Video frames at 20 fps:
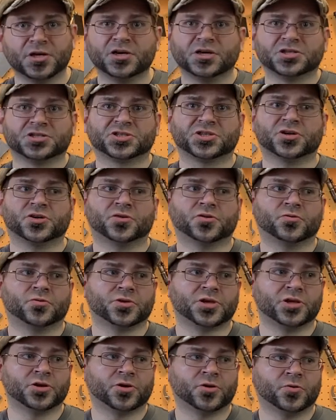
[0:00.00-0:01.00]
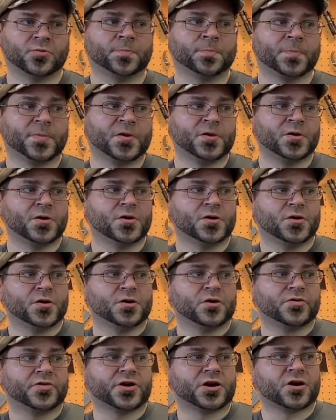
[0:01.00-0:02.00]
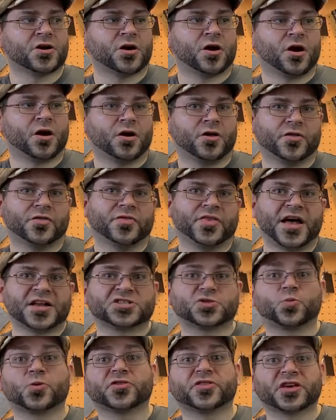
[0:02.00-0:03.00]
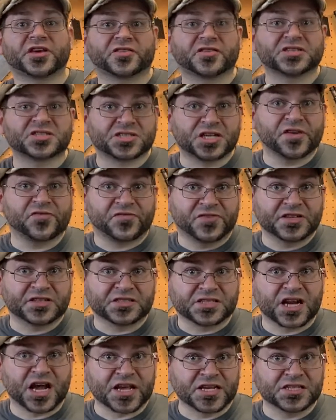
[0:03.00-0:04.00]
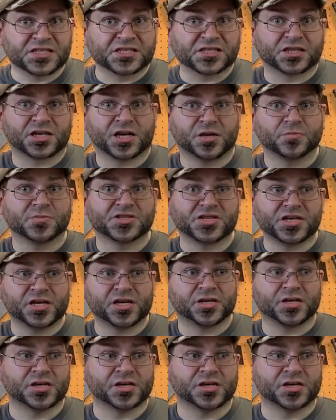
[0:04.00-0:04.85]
So, that's where like the stuff that's nice comes in,